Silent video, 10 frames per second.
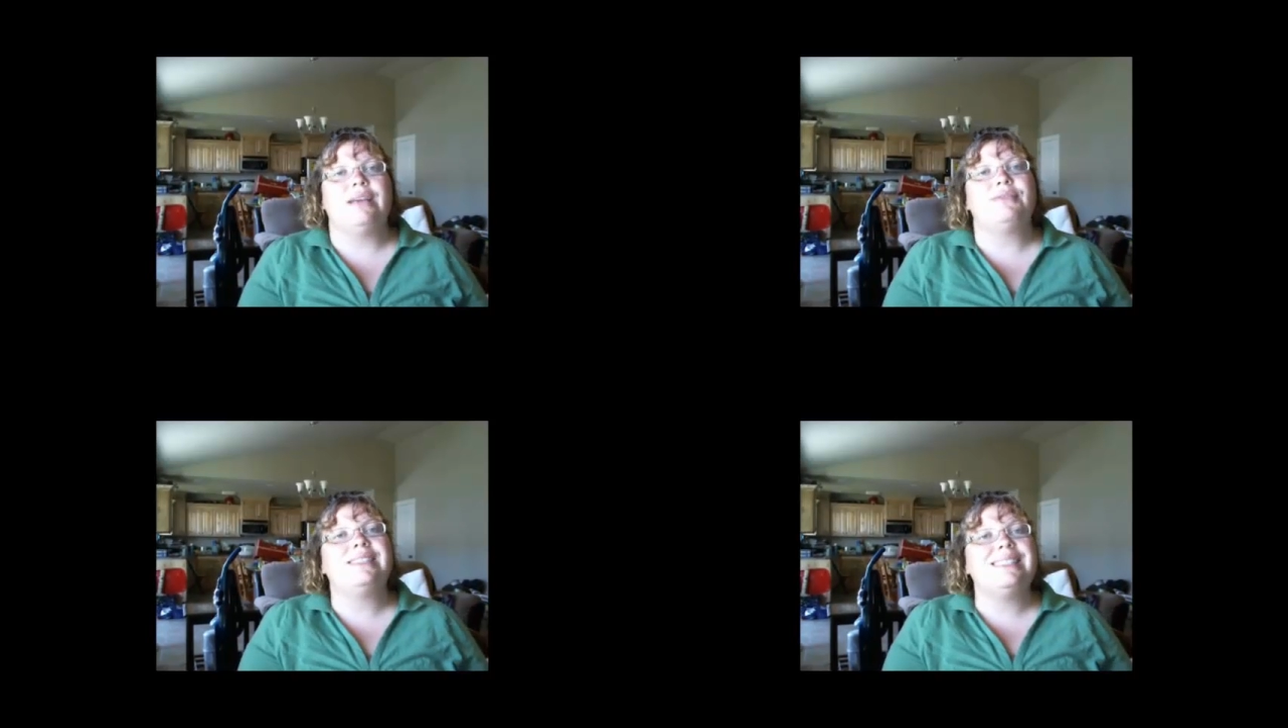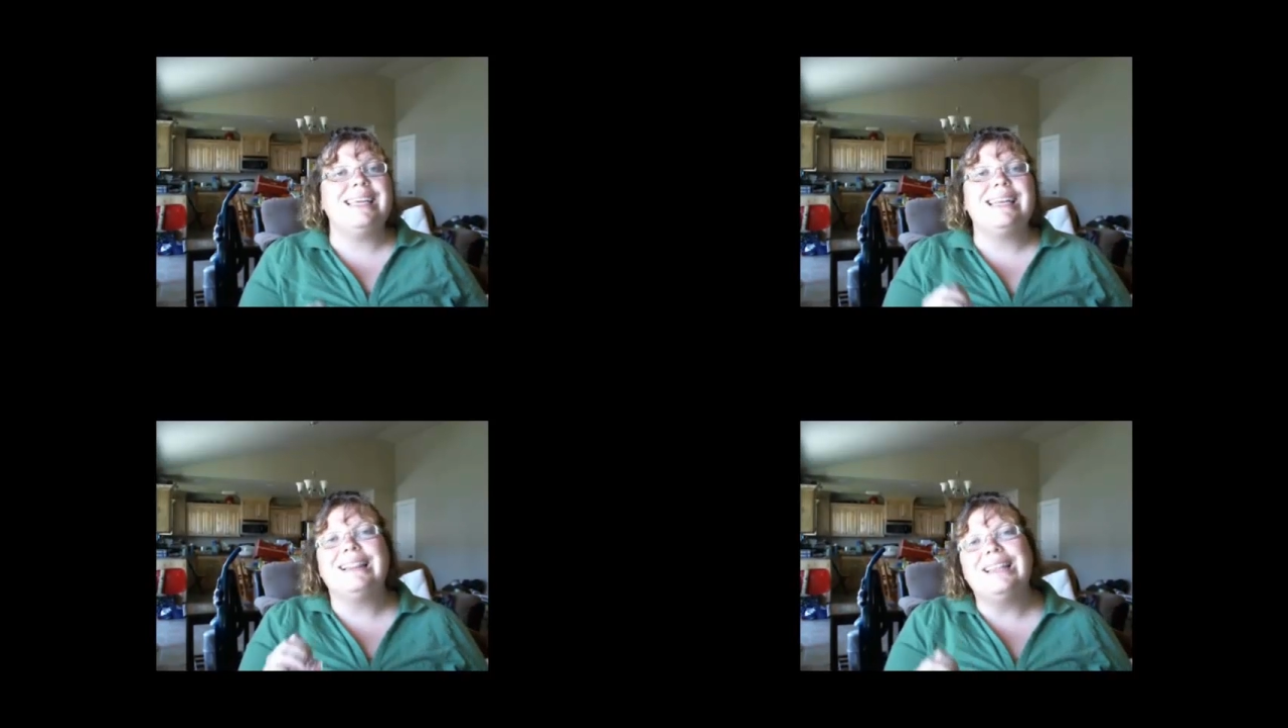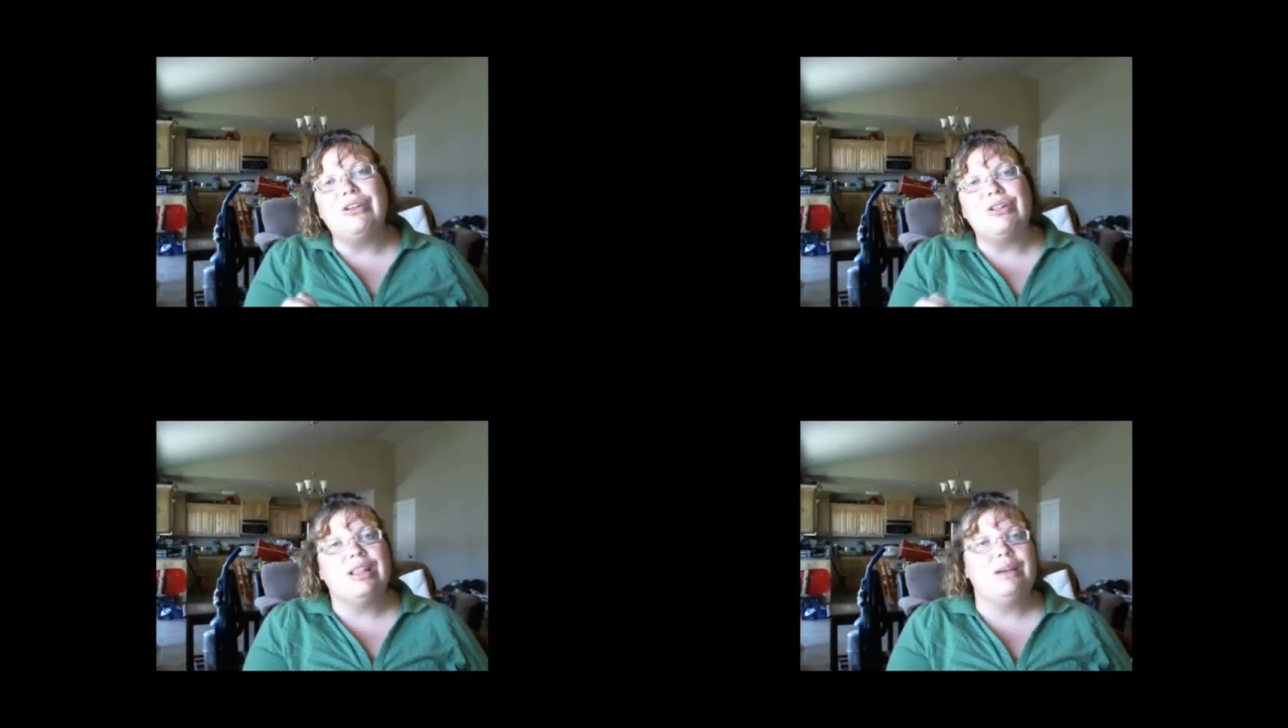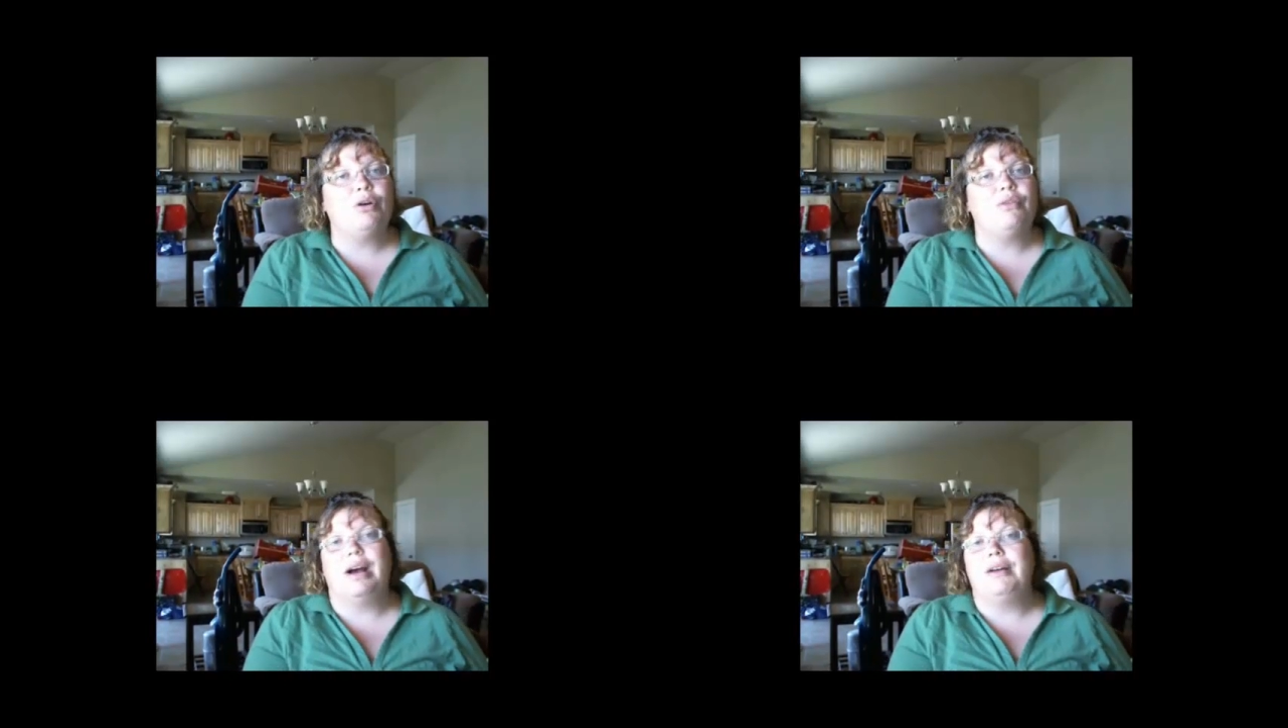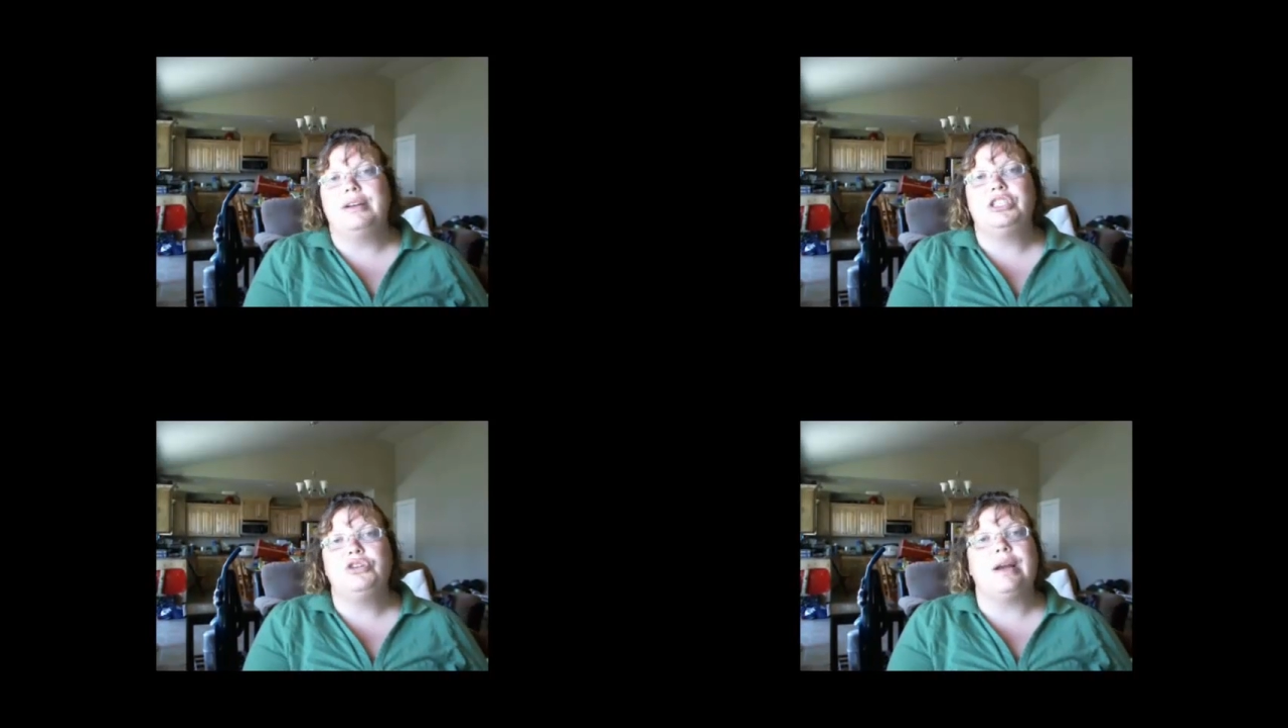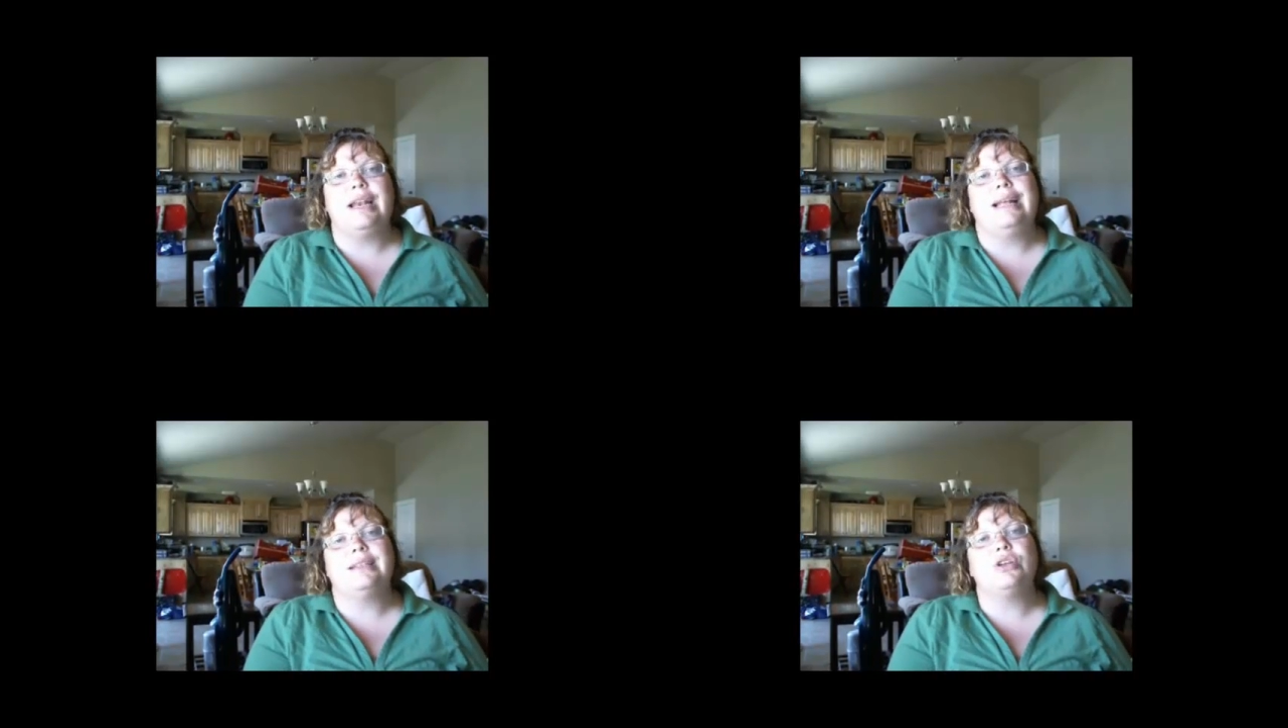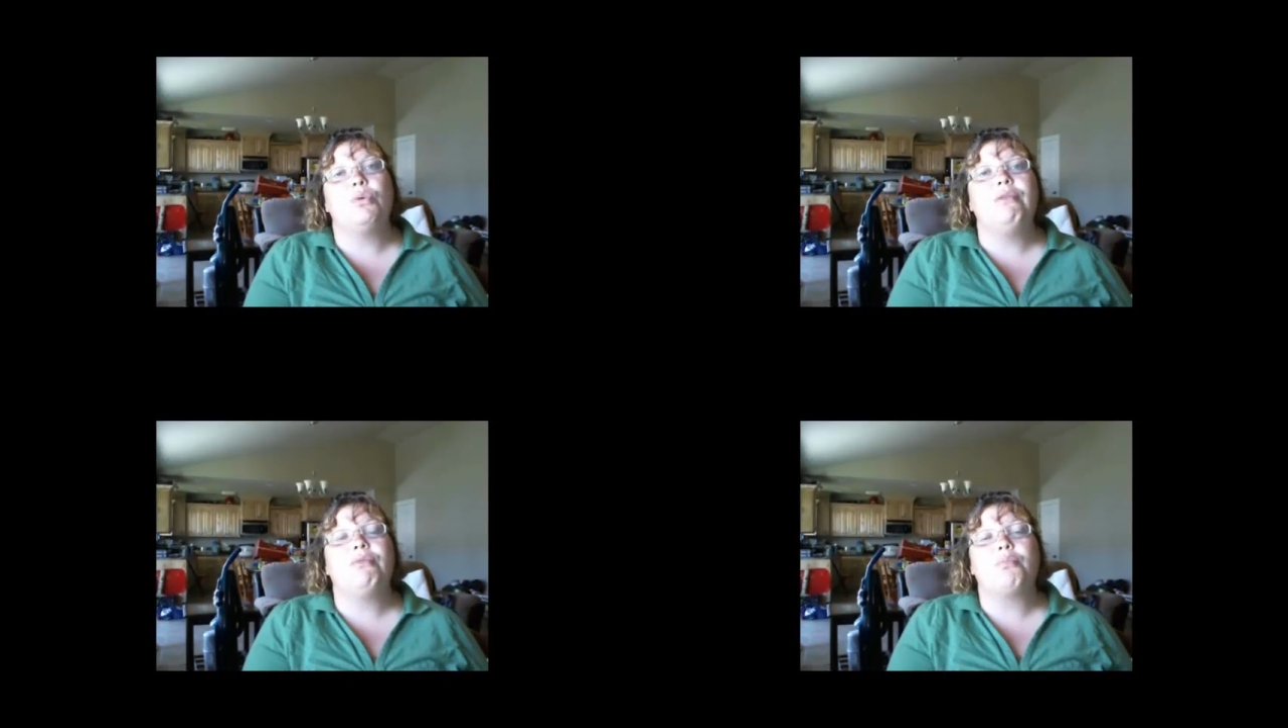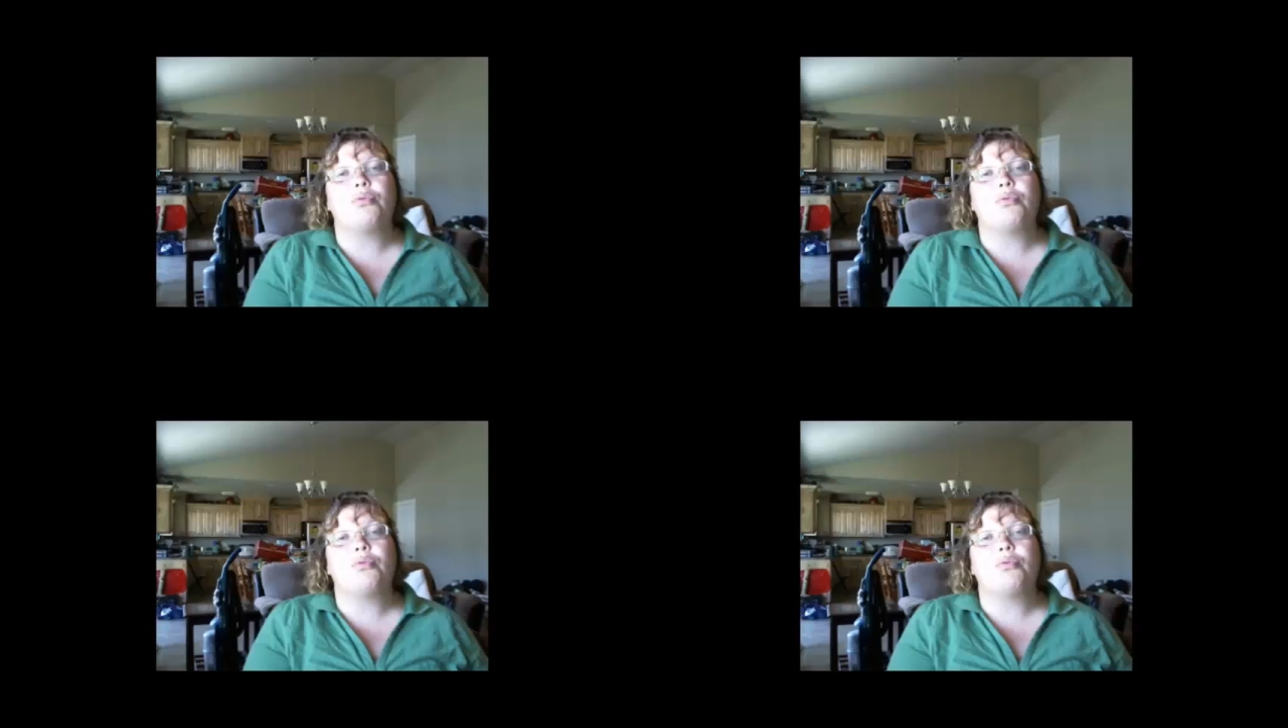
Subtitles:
They've seen a little glimmer of how to do it. And so we've